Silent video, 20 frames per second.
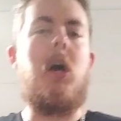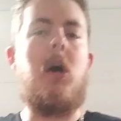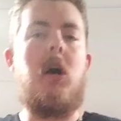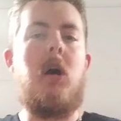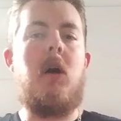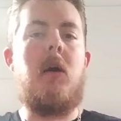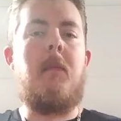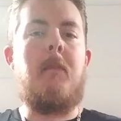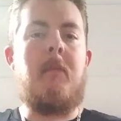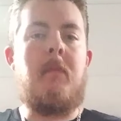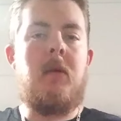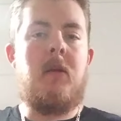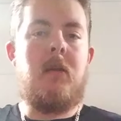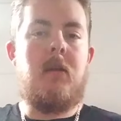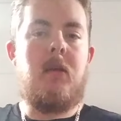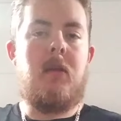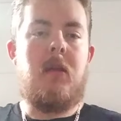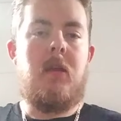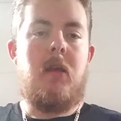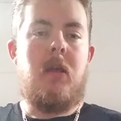Um,
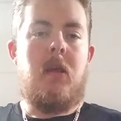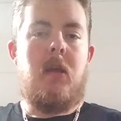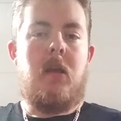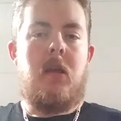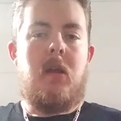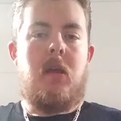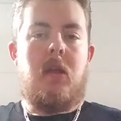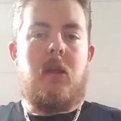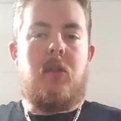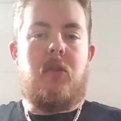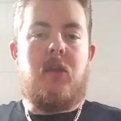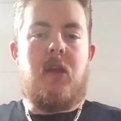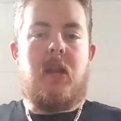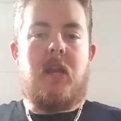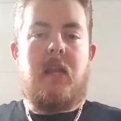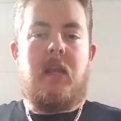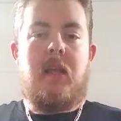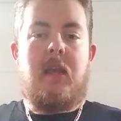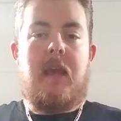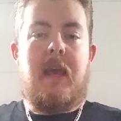then
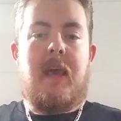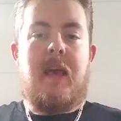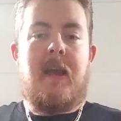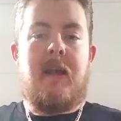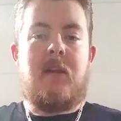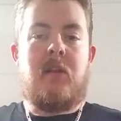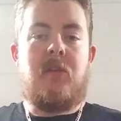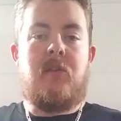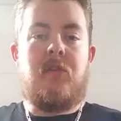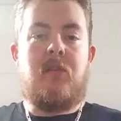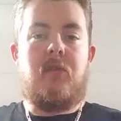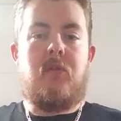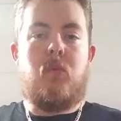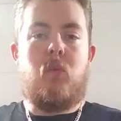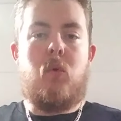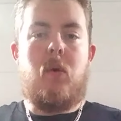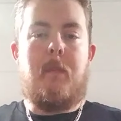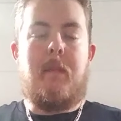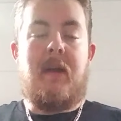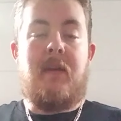he asks
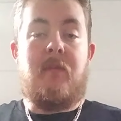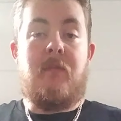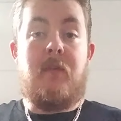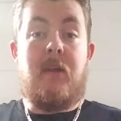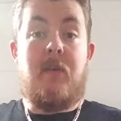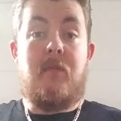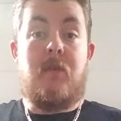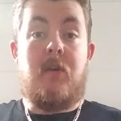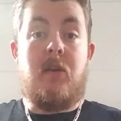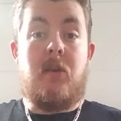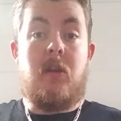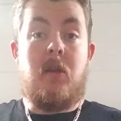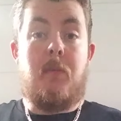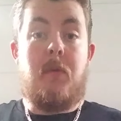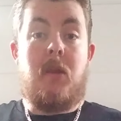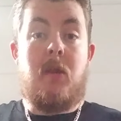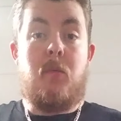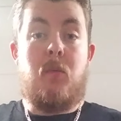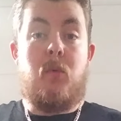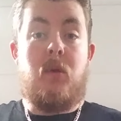what my favorite
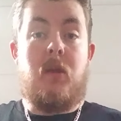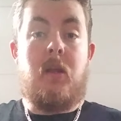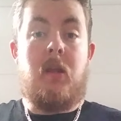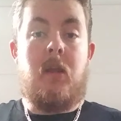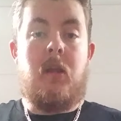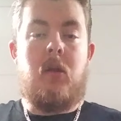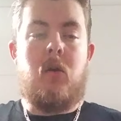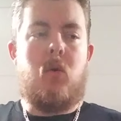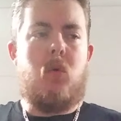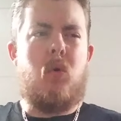WWE